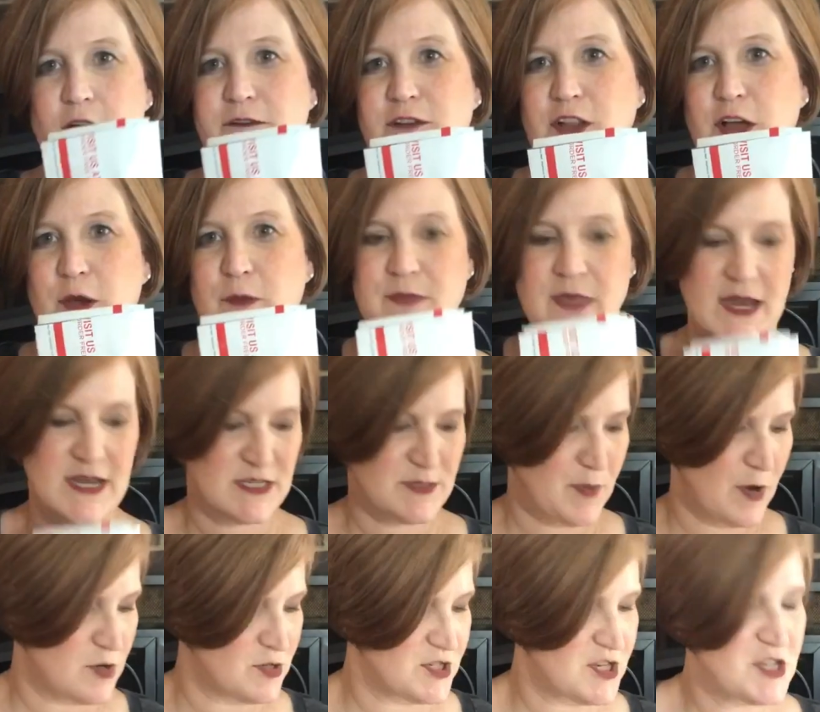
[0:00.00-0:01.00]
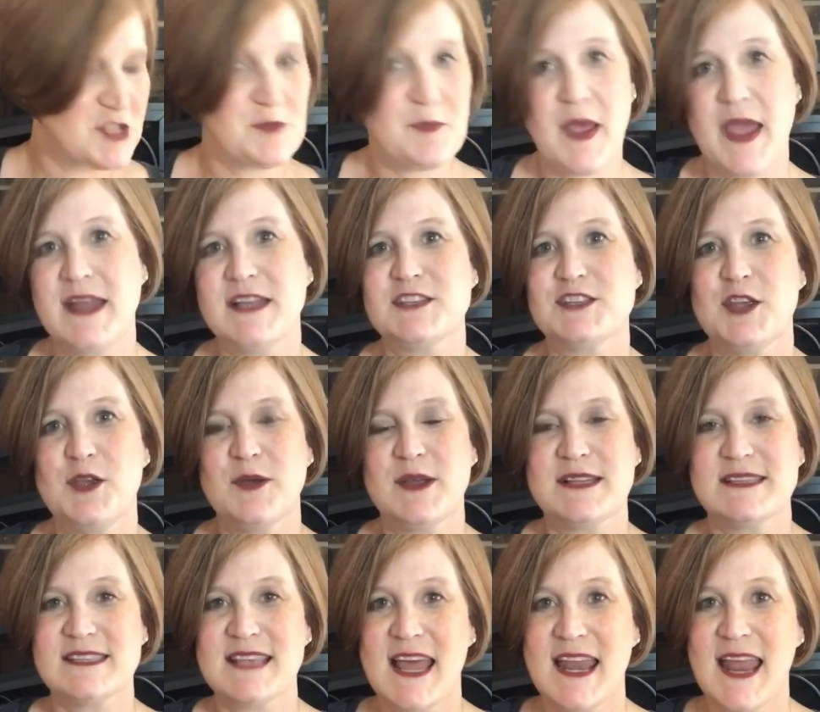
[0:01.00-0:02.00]
envelope that is postage paid, so you
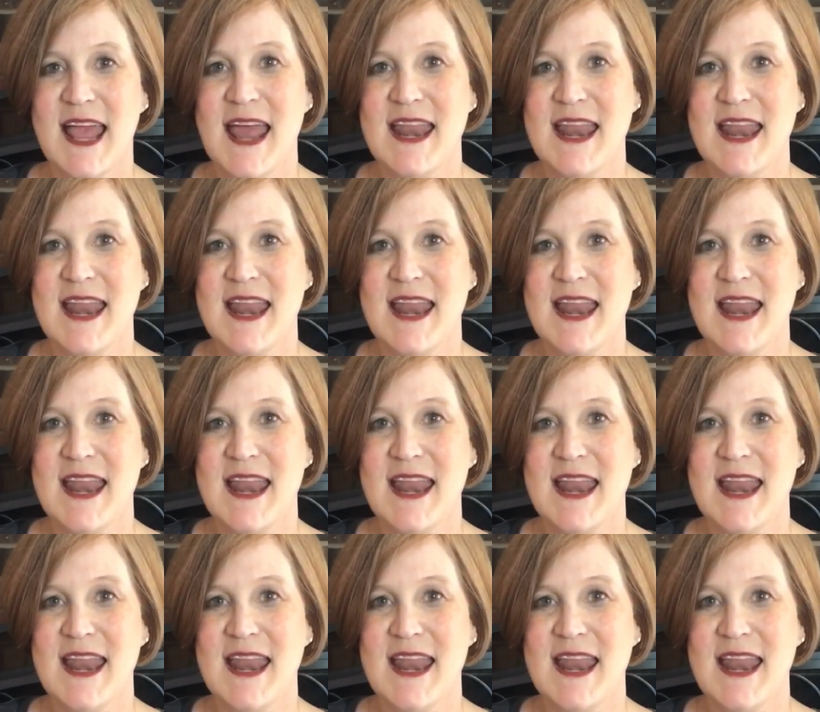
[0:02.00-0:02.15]
can send